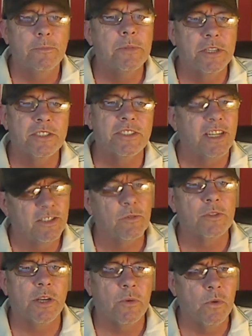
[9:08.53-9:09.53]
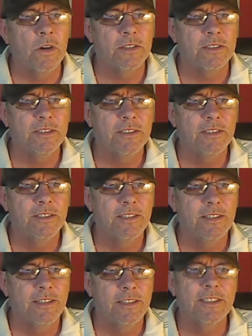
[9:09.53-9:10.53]
because that's what that was.
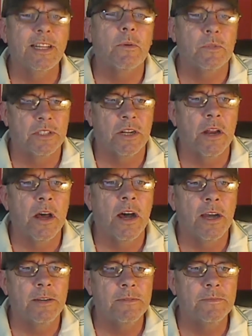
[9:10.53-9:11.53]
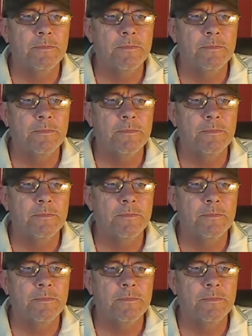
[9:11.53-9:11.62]
That was a lie.